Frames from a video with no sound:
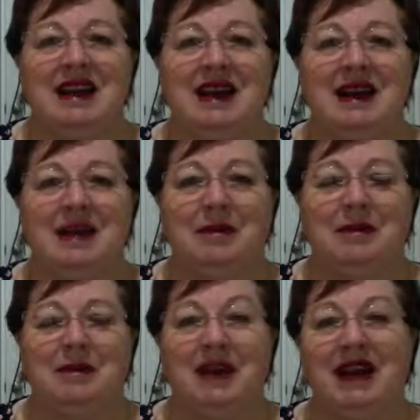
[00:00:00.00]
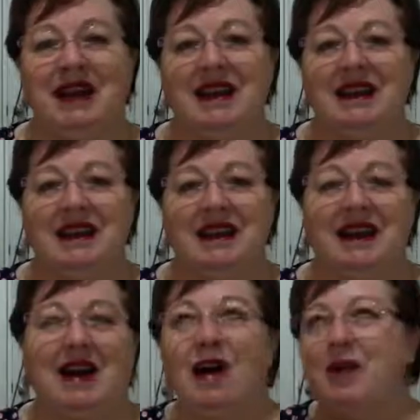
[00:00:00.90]
our brain,
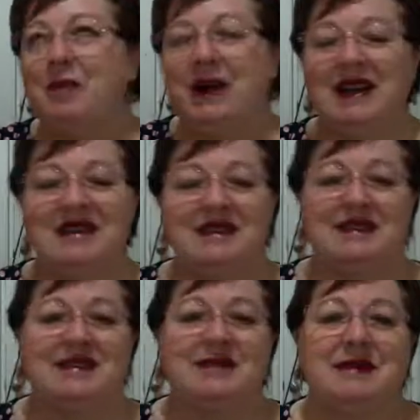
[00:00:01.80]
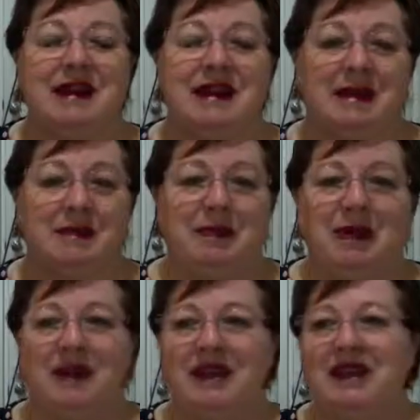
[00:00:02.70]
our whole brain system and our
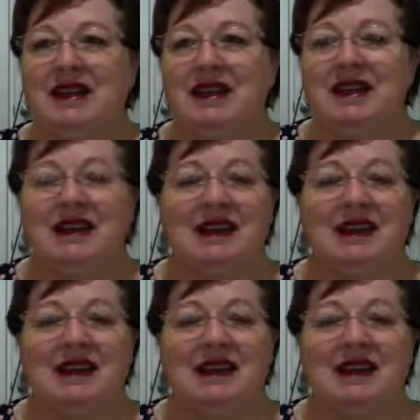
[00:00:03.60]
body,